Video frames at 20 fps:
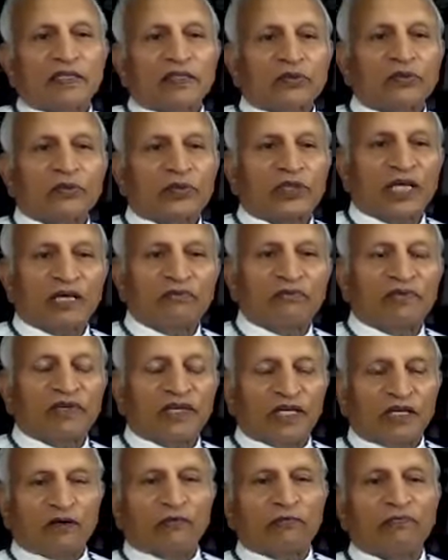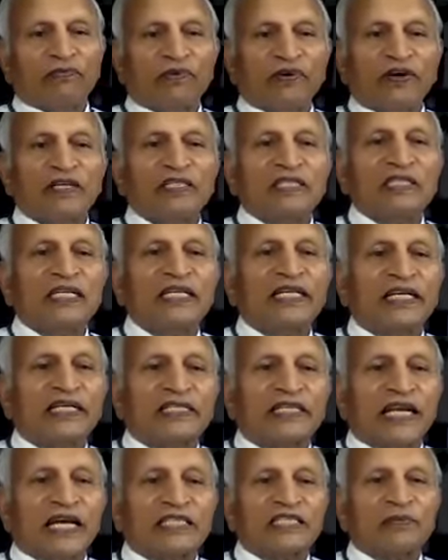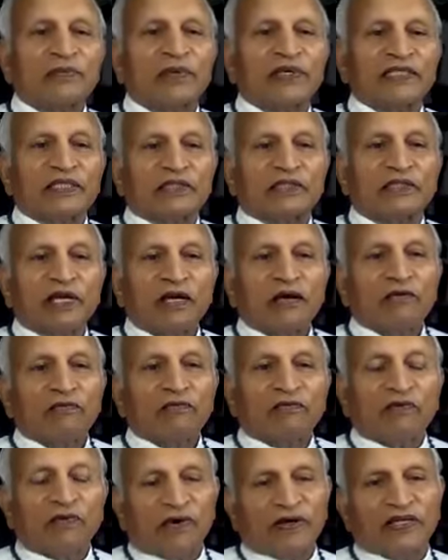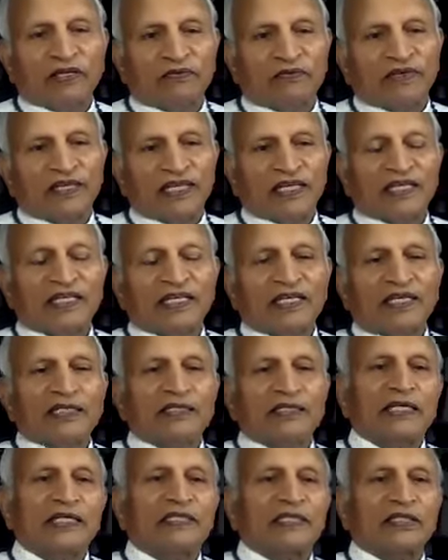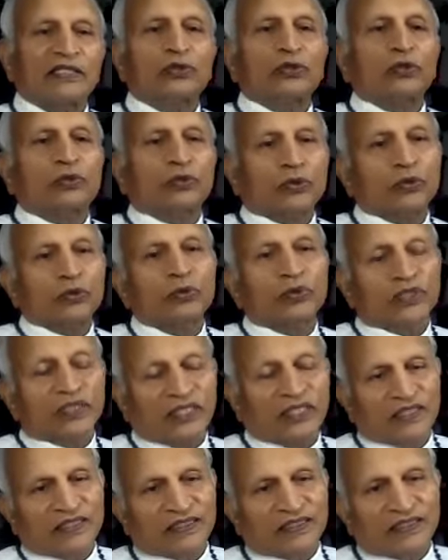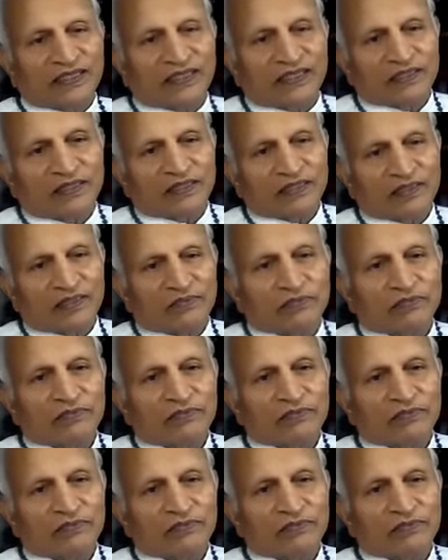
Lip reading: Same way, worldly attachments fall away. That is true renunciation.